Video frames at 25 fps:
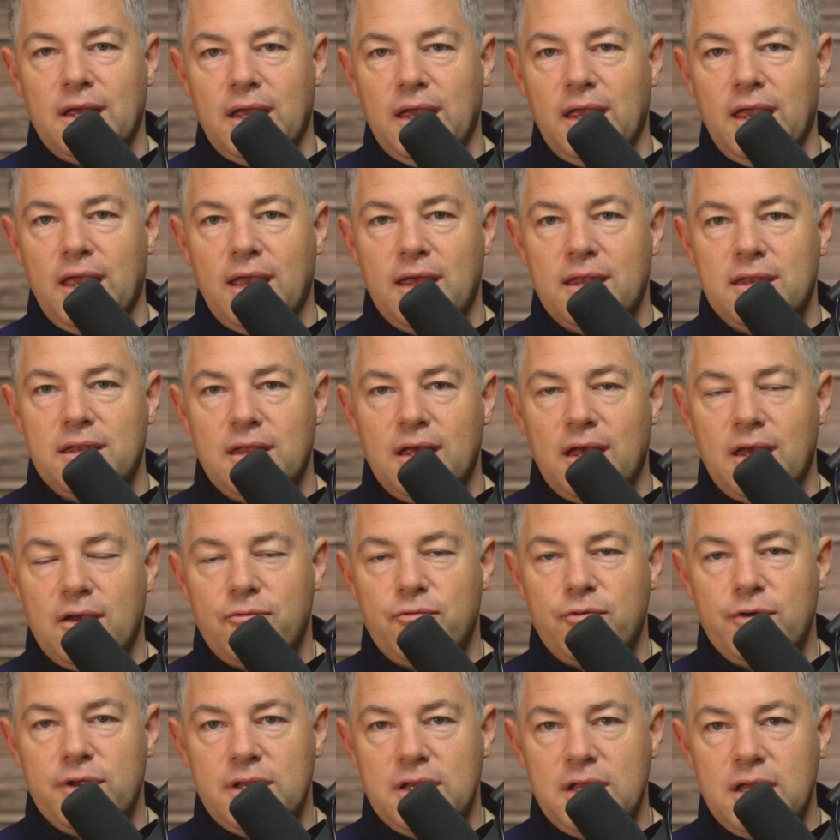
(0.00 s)
And
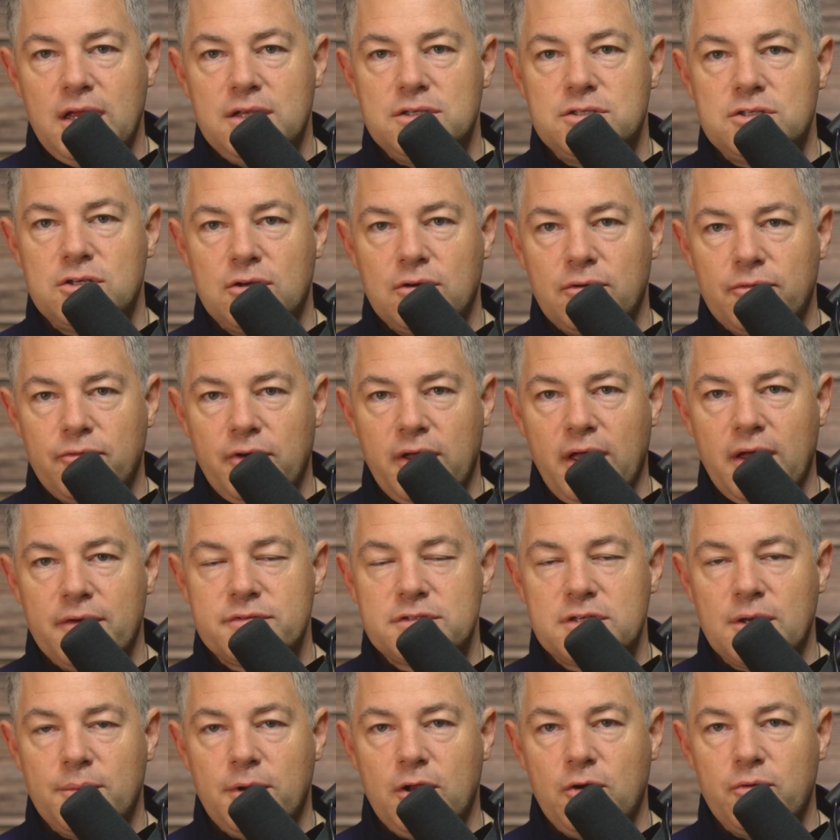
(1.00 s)
if we need to, if we have
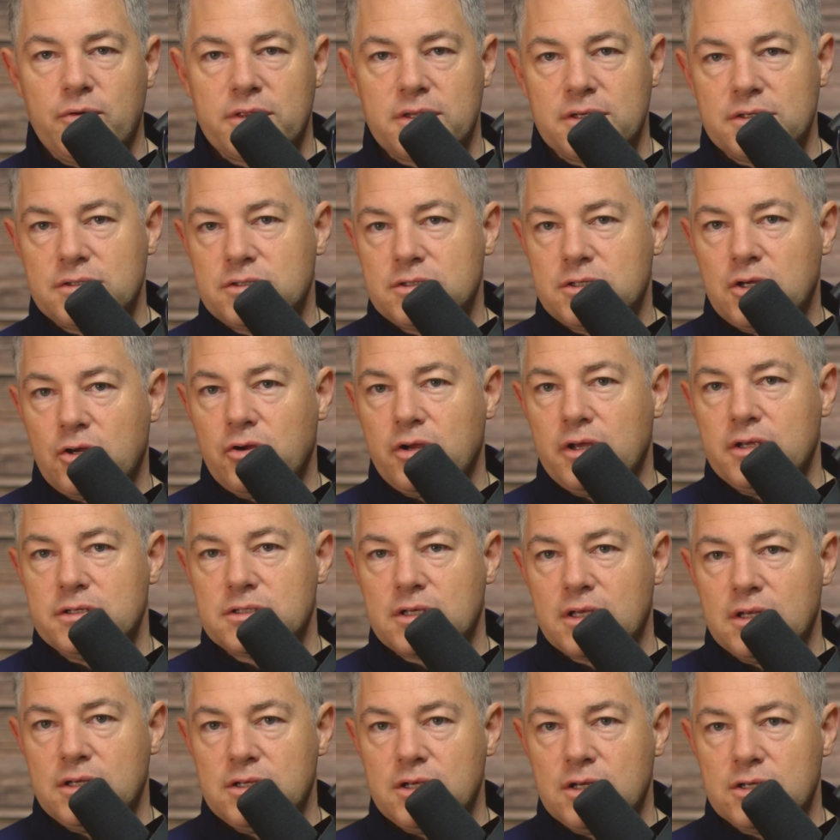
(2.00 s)
somebody with a serious
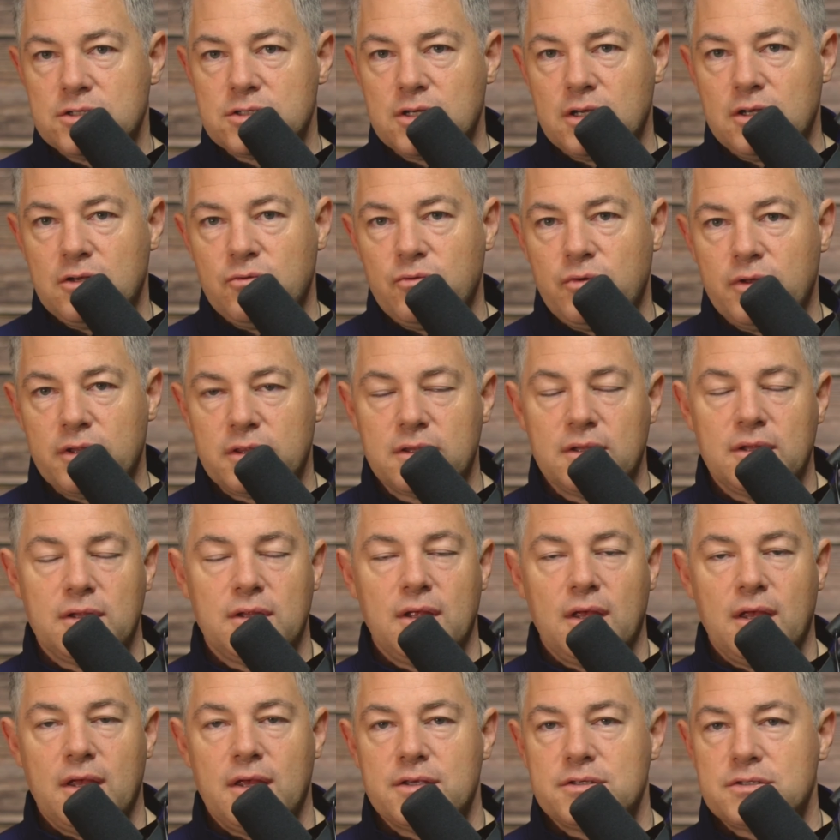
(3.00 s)
condition with,
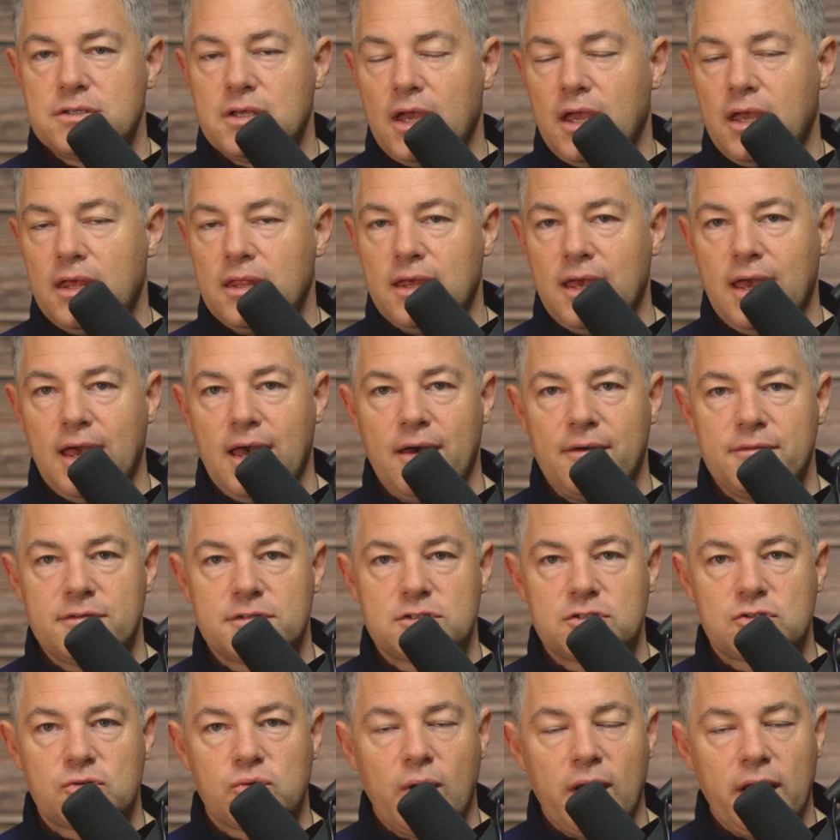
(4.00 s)
say they have
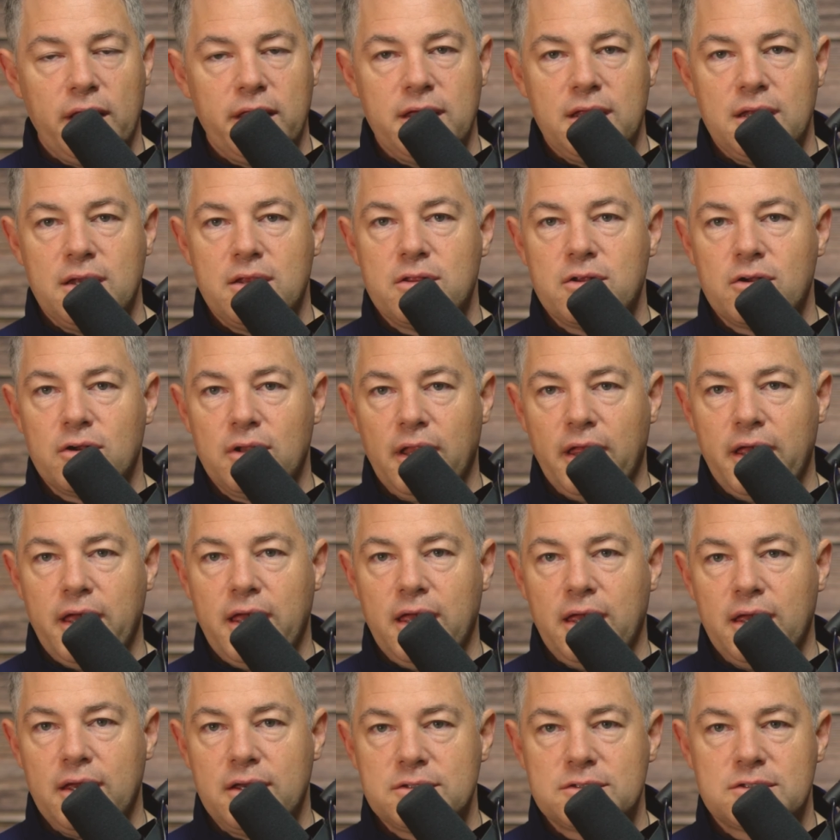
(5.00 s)
swelling in their
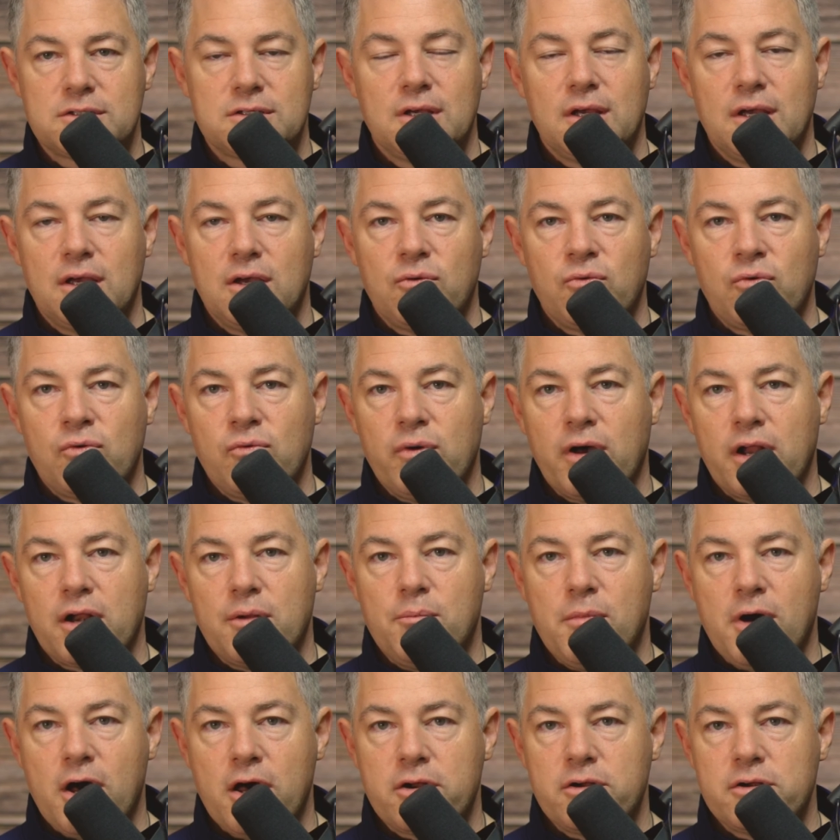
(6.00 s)
legs, we want to
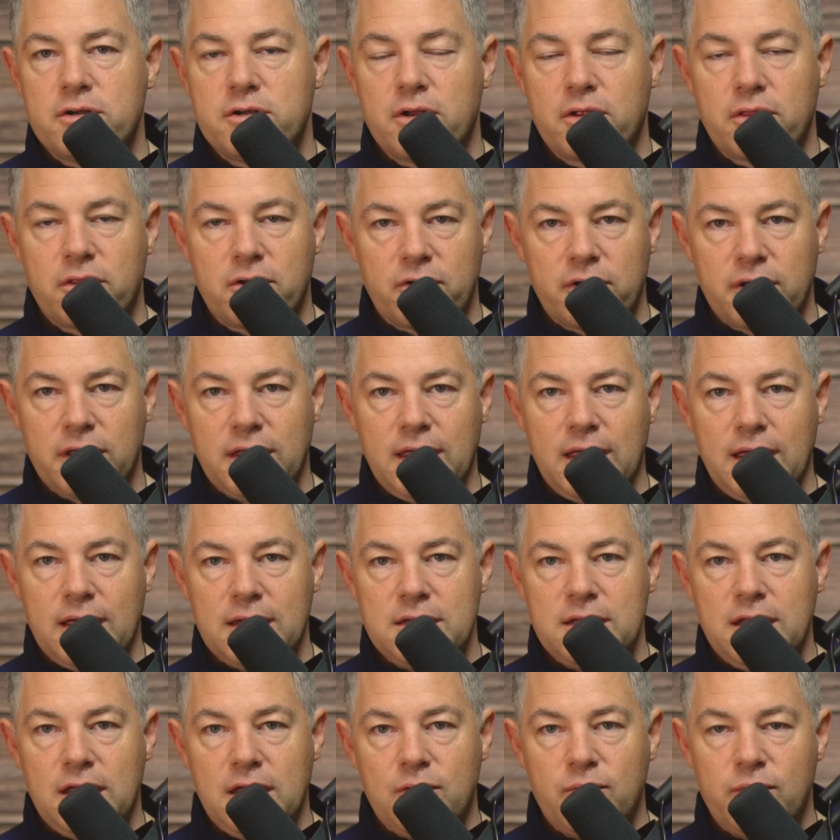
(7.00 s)
monitor their
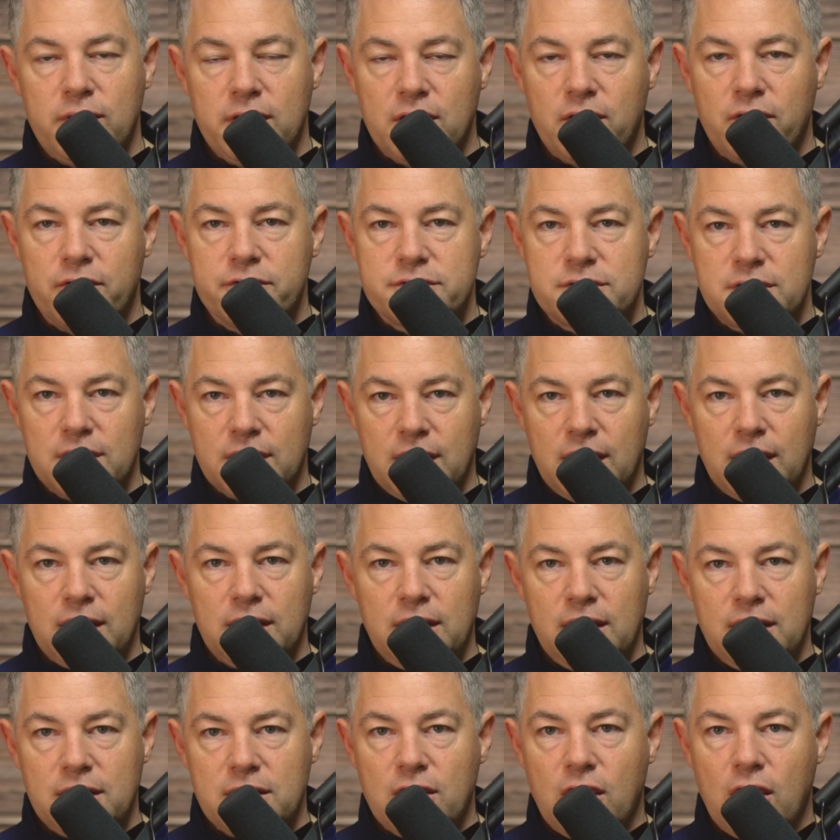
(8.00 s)
kidney, we know it's the
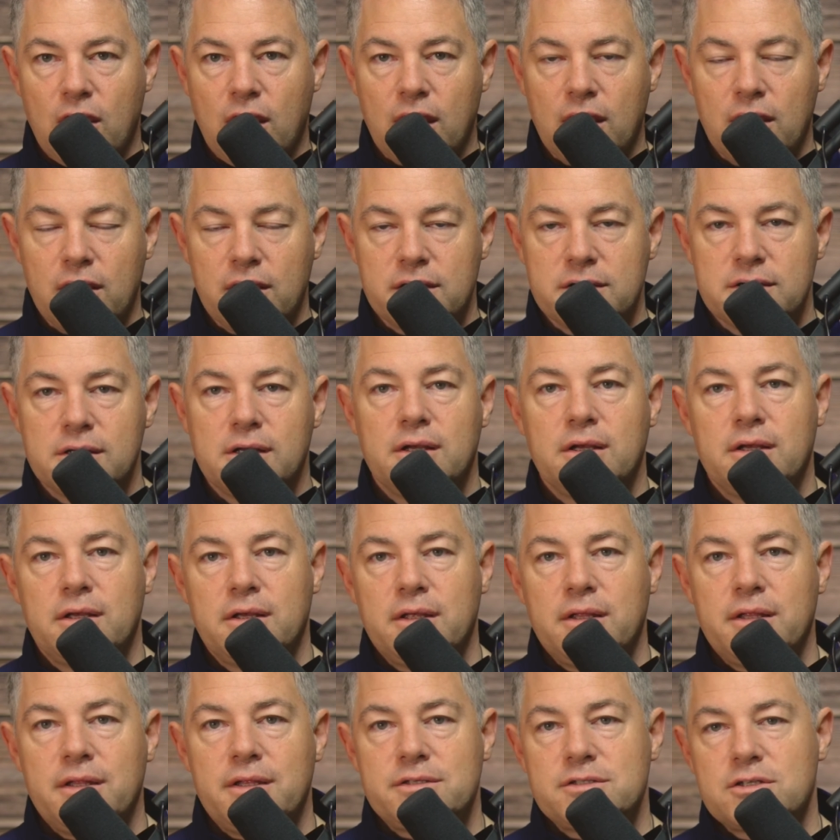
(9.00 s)
kidney and the heart
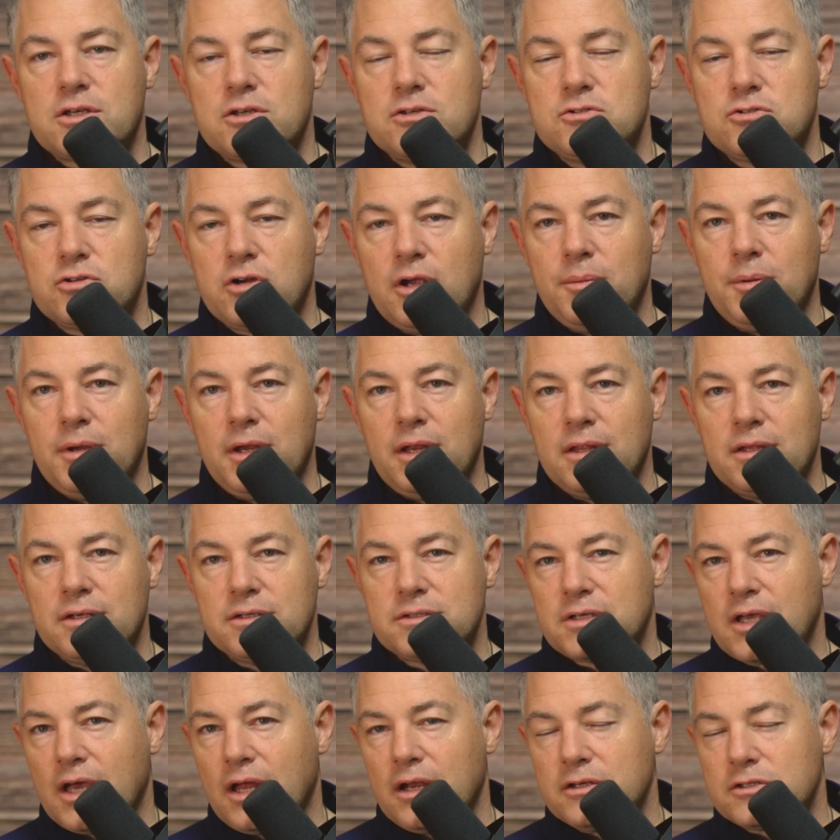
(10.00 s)
that's contributing to
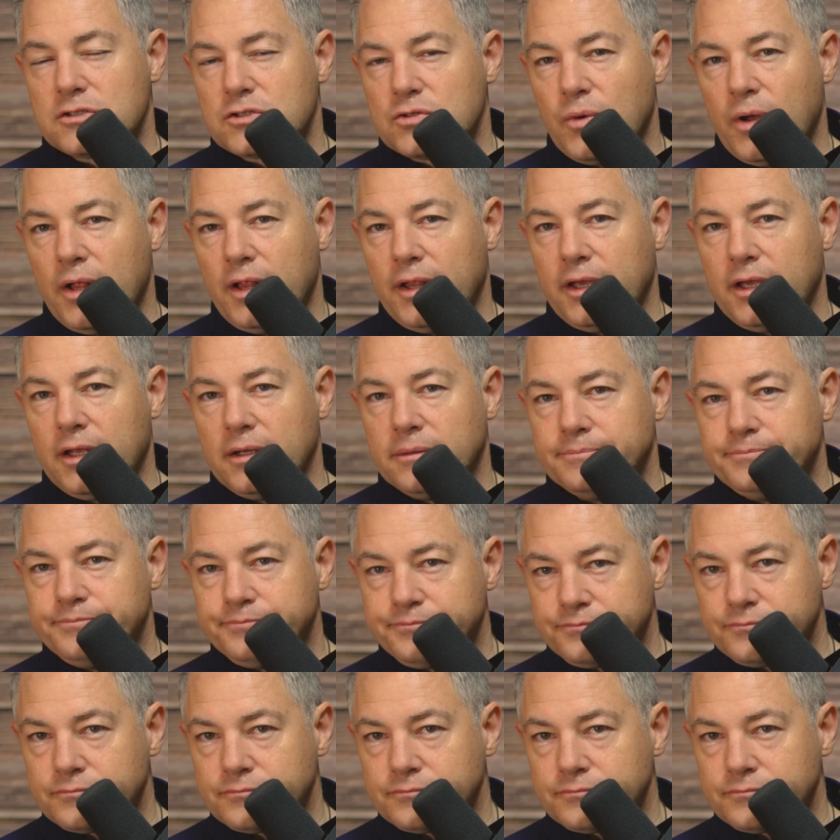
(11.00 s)
this kind of swelling,